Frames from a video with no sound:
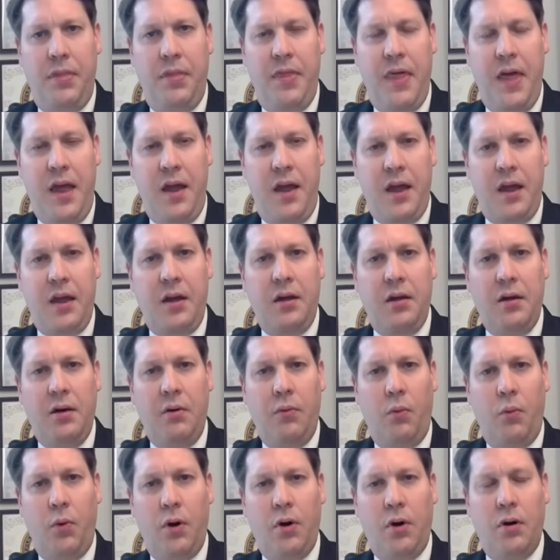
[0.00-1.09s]
They
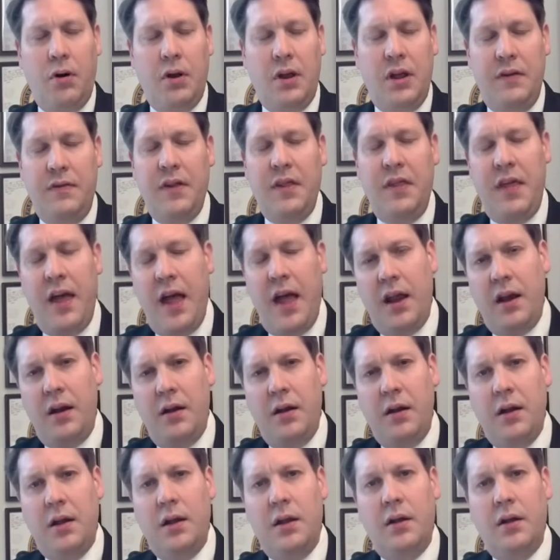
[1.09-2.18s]
were even
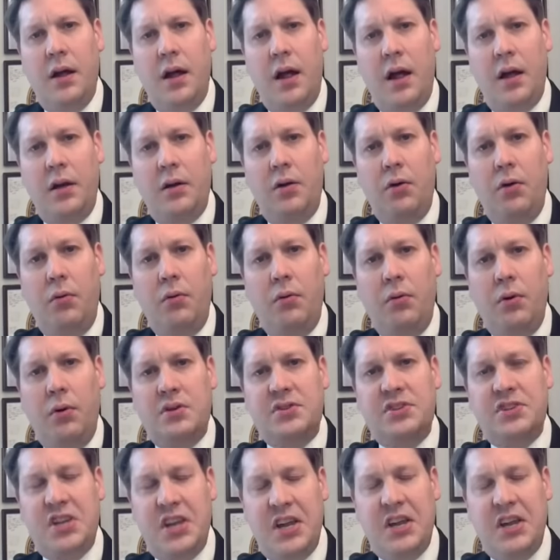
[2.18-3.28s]
then
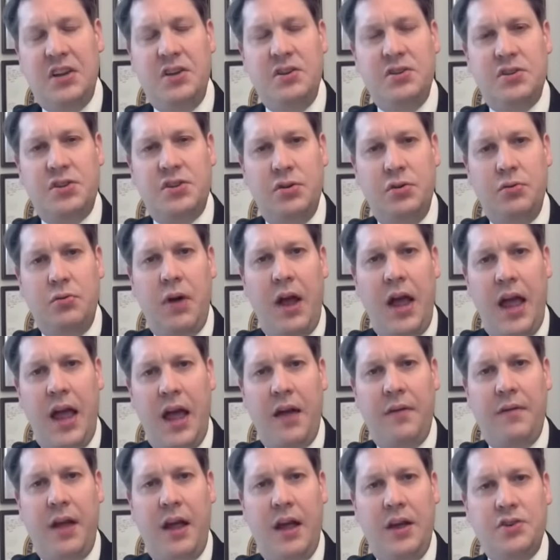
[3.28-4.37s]
seeking to
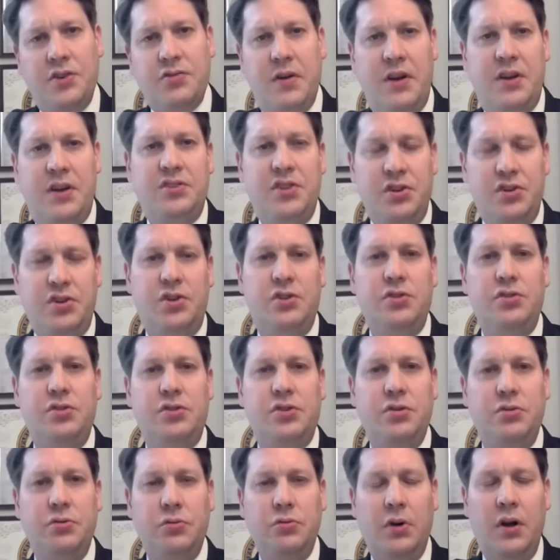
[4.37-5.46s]
have a transition
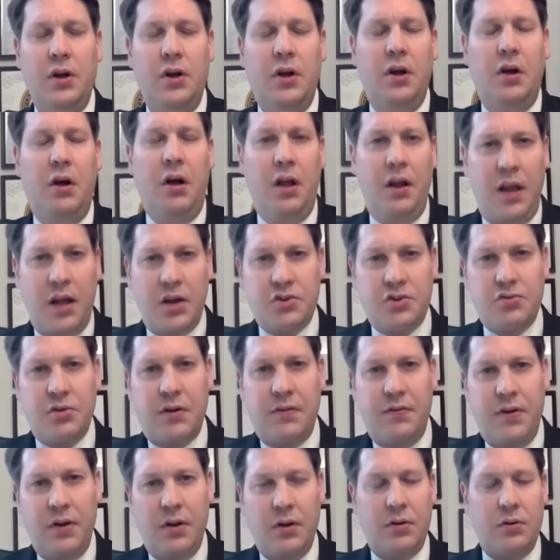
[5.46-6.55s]
to electric
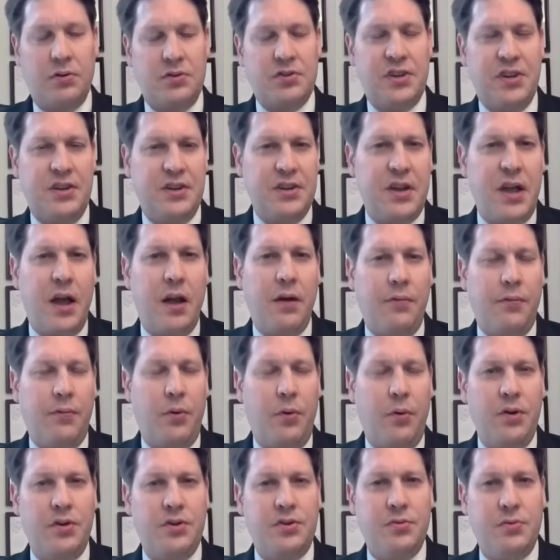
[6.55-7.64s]
vehicles in
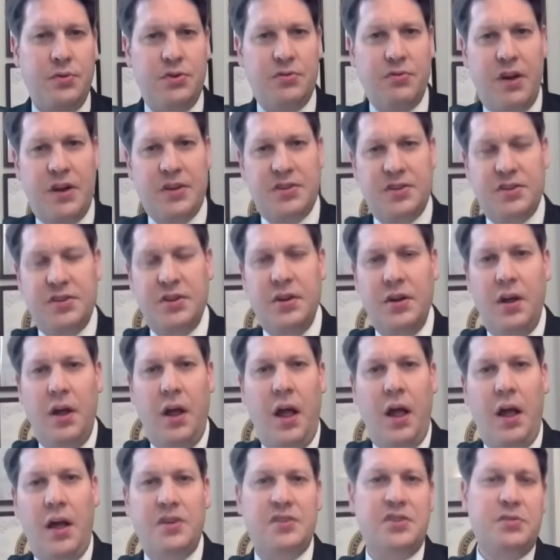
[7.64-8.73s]
California to address
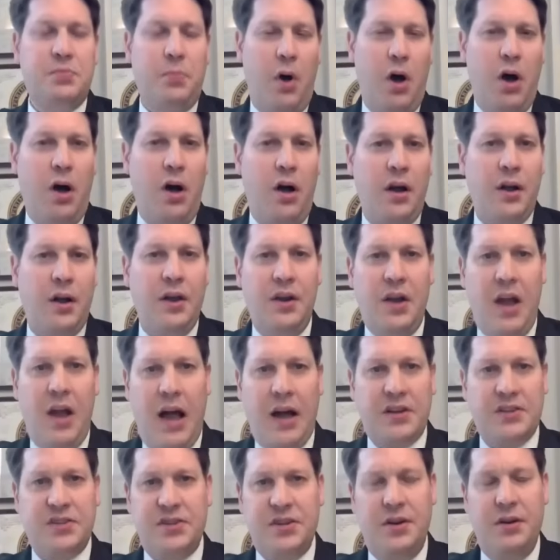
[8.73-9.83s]
smog and
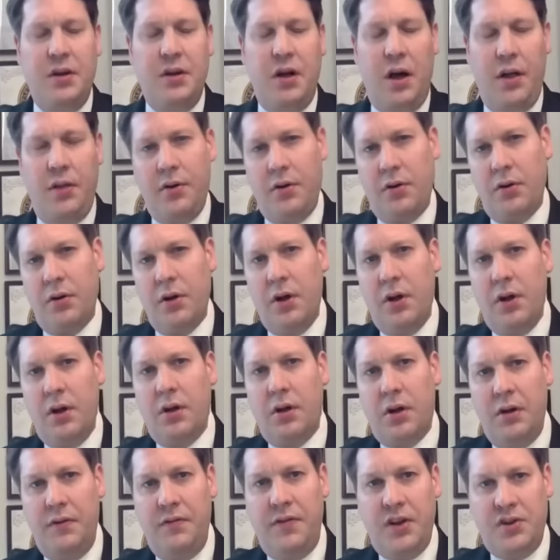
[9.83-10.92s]
NOx and other
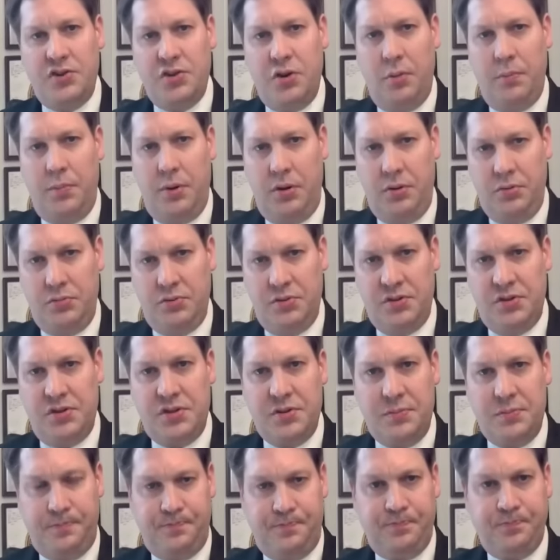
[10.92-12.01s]
conventional
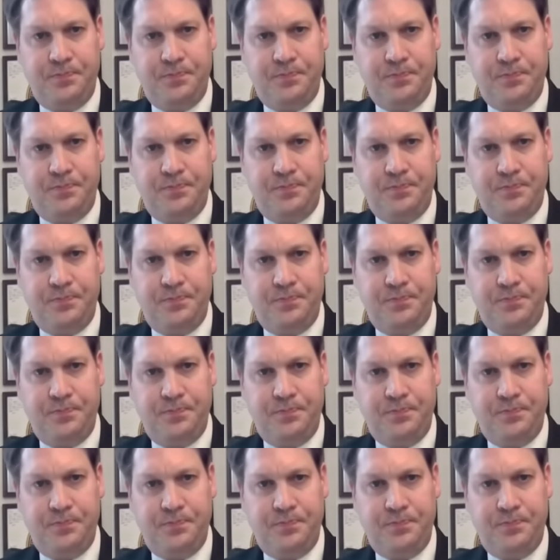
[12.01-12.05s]
pollutants.